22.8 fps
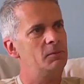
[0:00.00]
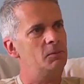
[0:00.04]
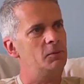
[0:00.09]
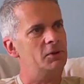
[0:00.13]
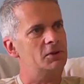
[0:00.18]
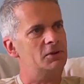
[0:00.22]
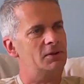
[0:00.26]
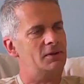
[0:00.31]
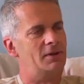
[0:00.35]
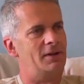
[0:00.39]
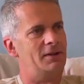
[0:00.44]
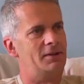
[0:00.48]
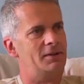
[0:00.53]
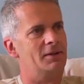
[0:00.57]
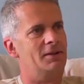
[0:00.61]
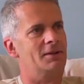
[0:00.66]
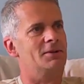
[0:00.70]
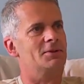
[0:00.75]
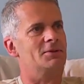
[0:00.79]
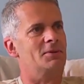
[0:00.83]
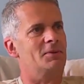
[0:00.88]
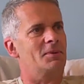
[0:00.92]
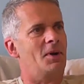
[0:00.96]
Right. I
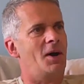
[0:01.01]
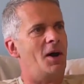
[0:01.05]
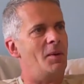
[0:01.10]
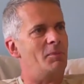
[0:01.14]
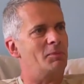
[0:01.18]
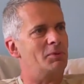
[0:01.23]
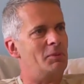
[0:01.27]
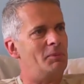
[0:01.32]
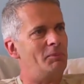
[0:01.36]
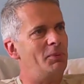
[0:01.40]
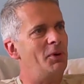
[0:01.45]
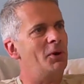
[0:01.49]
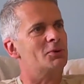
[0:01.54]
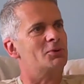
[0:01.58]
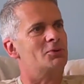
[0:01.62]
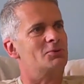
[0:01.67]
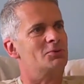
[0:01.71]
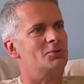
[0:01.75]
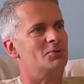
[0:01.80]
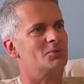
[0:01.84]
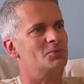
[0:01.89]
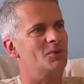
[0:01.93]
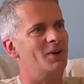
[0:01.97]
think is a, a
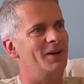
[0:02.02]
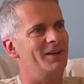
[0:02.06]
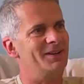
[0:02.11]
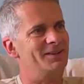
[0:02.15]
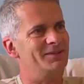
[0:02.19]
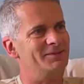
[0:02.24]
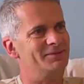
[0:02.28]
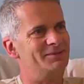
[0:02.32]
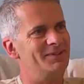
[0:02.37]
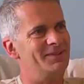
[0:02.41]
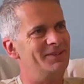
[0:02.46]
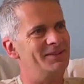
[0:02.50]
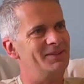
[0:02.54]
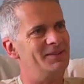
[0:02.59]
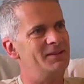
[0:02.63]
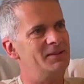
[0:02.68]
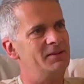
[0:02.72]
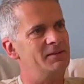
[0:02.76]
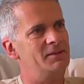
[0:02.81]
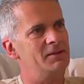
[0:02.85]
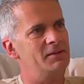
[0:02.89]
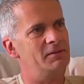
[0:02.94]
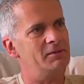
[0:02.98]
preposterous way of, uh,
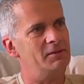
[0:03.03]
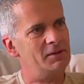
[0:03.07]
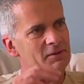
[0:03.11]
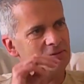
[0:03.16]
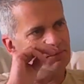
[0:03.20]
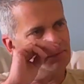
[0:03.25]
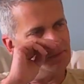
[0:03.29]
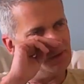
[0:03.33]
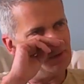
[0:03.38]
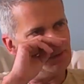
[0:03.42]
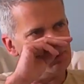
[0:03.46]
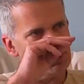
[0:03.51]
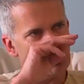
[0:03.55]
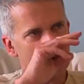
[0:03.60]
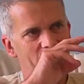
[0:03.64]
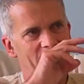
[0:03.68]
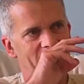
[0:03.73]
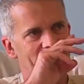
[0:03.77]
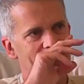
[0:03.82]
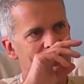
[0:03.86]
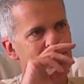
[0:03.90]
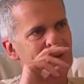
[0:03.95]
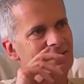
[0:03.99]
uh of, of so
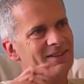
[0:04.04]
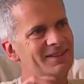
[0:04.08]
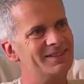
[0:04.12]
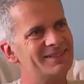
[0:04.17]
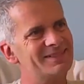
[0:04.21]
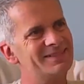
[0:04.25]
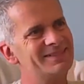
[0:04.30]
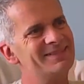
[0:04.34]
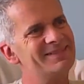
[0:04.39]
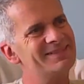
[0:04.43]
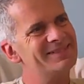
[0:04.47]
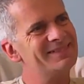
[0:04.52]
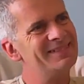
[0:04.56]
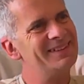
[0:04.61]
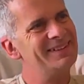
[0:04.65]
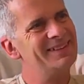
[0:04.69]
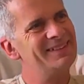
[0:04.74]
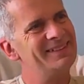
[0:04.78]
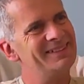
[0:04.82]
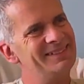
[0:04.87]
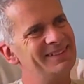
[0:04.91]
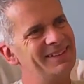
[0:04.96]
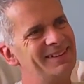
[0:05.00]
nothing, nothing,
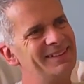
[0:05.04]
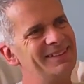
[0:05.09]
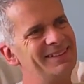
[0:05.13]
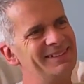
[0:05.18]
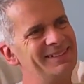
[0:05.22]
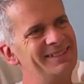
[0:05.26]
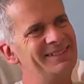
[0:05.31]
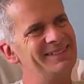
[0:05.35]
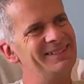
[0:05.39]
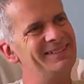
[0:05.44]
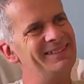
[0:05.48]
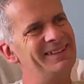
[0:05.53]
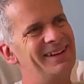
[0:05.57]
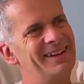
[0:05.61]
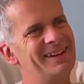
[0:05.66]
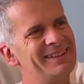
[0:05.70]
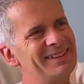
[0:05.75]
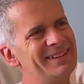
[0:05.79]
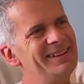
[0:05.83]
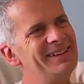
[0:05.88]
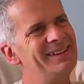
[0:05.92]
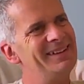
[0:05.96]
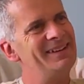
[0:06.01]
nothing, nothing, and then yeah.
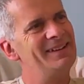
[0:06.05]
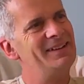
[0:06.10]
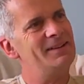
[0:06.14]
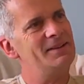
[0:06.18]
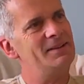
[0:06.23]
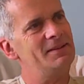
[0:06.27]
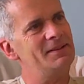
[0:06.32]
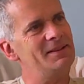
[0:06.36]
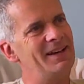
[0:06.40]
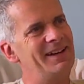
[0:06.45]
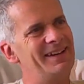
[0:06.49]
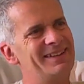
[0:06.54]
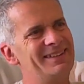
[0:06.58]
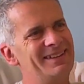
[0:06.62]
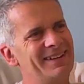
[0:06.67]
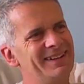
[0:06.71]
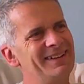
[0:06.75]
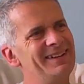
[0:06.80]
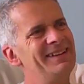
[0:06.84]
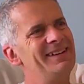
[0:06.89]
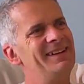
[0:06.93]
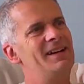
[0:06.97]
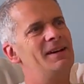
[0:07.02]
sudden overthrow. Them. Yes,
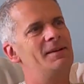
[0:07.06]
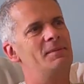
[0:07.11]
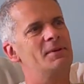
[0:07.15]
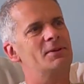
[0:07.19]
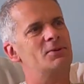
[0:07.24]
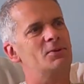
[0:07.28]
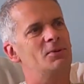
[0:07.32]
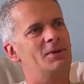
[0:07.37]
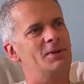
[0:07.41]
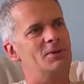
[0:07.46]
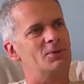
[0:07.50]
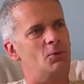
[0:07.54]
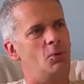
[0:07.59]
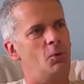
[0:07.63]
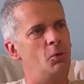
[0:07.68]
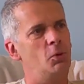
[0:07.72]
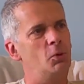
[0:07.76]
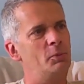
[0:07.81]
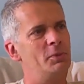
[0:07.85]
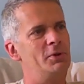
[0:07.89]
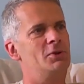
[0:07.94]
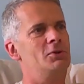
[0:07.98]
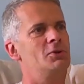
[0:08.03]
yeah. it's it's
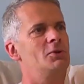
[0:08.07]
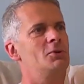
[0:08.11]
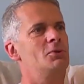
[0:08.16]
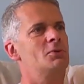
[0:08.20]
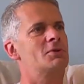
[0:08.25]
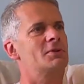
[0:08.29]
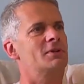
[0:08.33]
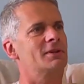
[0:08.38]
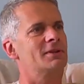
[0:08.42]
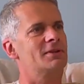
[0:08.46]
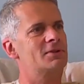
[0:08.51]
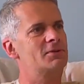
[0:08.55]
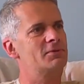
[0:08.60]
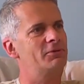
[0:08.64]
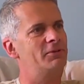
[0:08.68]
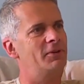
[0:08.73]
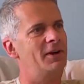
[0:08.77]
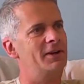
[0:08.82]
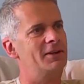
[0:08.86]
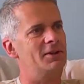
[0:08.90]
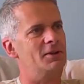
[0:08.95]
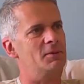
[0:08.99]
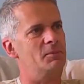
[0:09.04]
all been useless
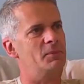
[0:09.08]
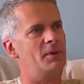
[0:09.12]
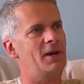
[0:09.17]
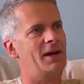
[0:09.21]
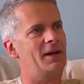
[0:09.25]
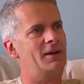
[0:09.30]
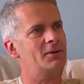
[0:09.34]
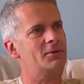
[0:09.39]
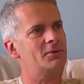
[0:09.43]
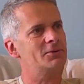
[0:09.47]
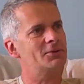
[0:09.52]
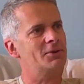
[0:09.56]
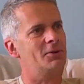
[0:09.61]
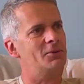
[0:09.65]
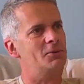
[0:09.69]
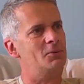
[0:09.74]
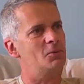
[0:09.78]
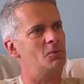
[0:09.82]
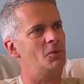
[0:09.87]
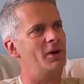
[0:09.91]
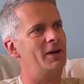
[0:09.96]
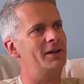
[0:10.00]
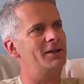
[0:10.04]
fighting back.
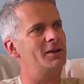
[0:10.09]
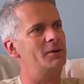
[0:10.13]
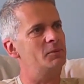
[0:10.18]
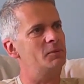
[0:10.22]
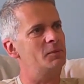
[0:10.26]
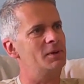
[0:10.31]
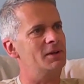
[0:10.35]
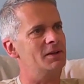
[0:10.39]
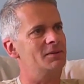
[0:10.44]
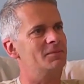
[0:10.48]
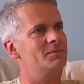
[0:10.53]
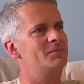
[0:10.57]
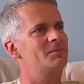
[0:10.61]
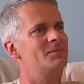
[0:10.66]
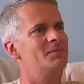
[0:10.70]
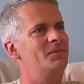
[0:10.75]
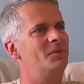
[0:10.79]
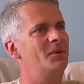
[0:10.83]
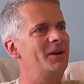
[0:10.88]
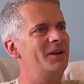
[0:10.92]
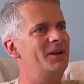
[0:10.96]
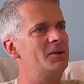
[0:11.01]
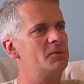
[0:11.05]
So why don't we?
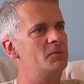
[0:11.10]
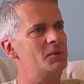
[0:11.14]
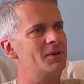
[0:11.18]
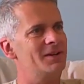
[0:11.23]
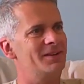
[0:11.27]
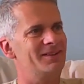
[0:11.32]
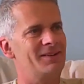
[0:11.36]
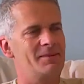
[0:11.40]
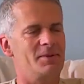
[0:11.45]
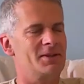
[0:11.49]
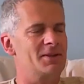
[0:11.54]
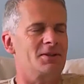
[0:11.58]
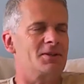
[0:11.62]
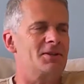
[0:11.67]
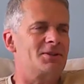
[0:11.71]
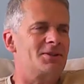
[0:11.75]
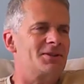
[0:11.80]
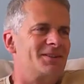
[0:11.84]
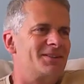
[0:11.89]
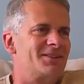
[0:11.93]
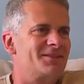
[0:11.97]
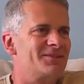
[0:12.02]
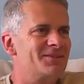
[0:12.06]
Why don't we? I mean,
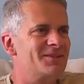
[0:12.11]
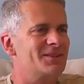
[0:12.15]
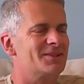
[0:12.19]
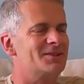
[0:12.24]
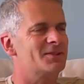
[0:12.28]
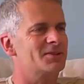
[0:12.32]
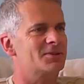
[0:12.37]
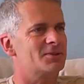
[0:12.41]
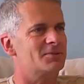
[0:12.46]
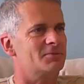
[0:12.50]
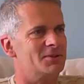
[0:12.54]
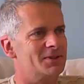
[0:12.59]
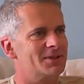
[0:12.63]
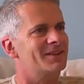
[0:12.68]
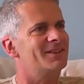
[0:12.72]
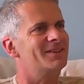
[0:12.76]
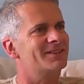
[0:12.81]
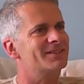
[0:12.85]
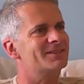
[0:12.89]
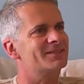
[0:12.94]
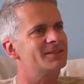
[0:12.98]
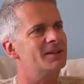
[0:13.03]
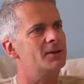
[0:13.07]
it's it's, it's just a
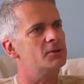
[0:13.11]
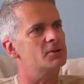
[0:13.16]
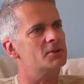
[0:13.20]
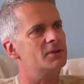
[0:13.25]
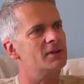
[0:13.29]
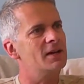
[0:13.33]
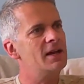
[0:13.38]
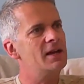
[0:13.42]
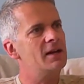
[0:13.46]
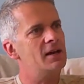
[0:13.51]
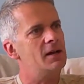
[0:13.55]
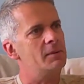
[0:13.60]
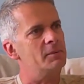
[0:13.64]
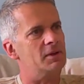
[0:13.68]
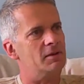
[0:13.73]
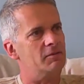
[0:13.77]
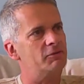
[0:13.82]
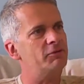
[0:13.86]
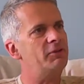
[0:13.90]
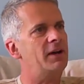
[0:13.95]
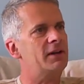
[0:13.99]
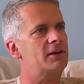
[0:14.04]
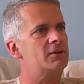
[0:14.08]
ridiculous notion. Right. I mean,
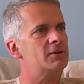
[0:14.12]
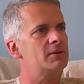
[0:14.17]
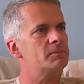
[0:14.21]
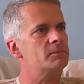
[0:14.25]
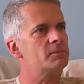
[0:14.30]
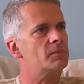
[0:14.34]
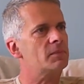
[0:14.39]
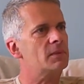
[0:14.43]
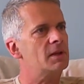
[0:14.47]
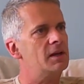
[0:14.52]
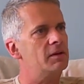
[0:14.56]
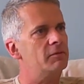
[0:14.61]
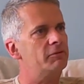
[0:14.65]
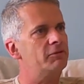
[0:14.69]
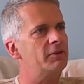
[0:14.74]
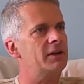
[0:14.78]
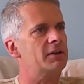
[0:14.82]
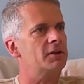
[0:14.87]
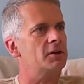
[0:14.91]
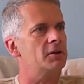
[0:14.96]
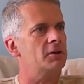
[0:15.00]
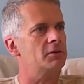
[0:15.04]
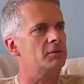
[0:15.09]
in fact, in
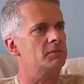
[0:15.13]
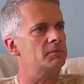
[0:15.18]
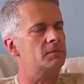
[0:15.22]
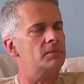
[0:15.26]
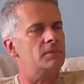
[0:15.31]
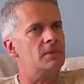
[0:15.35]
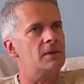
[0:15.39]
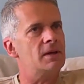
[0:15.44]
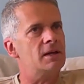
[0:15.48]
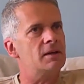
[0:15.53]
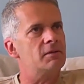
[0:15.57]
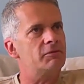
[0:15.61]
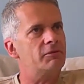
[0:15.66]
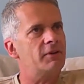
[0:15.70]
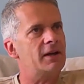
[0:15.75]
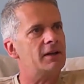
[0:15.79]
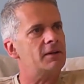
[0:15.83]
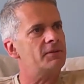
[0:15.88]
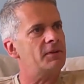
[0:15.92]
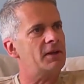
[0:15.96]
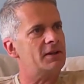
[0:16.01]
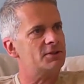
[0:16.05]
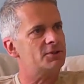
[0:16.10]
fact, the in
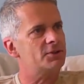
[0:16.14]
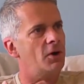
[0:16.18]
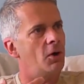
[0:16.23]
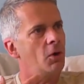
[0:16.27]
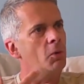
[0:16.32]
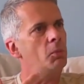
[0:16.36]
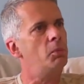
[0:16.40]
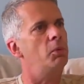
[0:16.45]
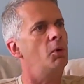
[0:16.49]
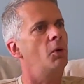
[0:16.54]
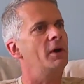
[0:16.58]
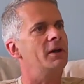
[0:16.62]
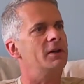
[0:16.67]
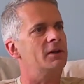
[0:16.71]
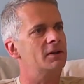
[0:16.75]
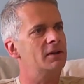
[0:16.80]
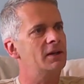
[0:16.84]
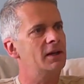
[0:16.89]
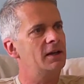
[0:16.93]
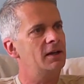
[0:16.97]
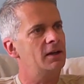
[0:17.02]
fact that's the whole point.